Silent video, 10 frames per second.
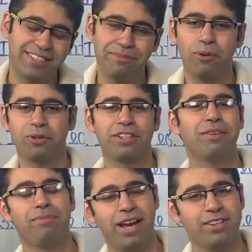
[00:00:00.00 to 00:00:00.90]
important
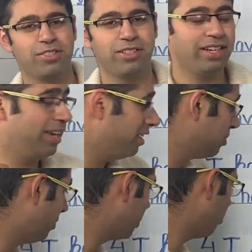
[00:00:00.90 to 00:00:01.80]
comparison is
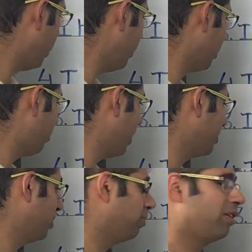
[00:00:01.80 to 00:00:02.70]
between the
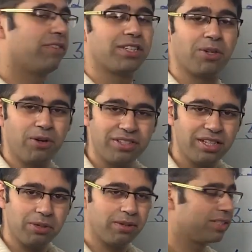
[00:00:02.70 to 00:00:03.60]
present perfect
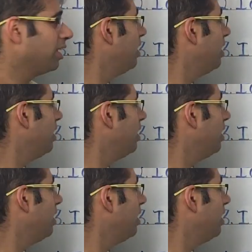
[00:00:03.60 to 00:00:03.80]
continuous